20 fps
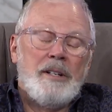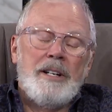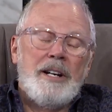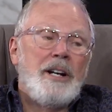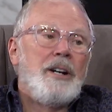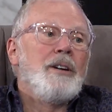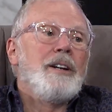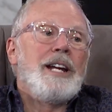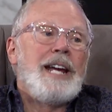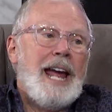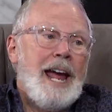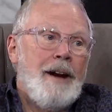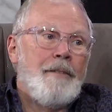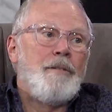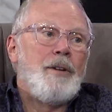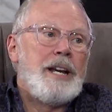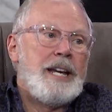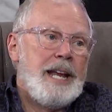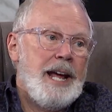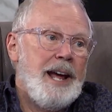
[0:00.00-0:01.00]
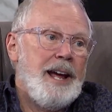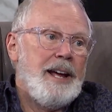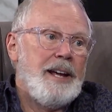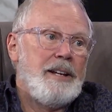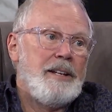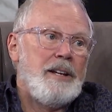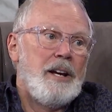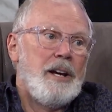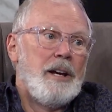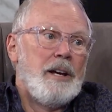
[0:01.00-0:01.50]
Nearly every
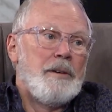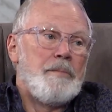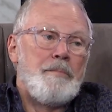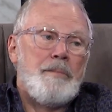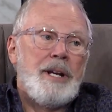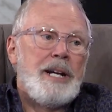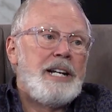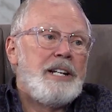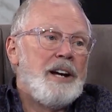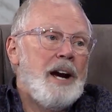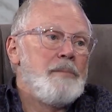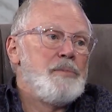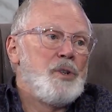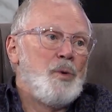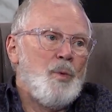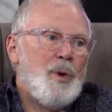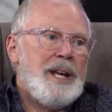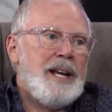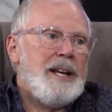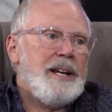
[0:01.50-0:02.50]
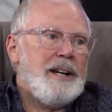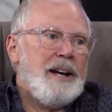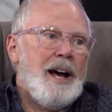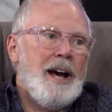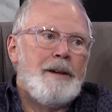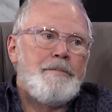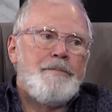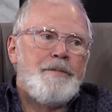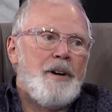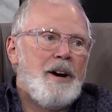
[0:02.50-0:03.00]
day, many times a week,
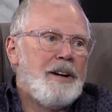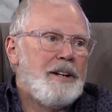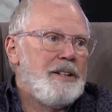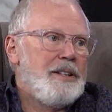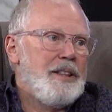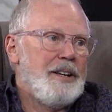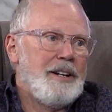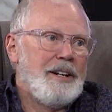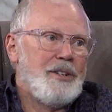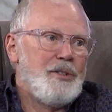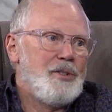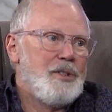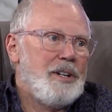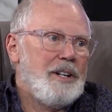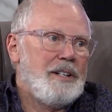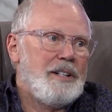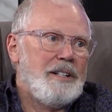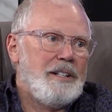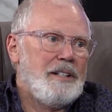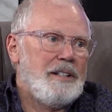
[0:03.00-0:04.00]
I find things that,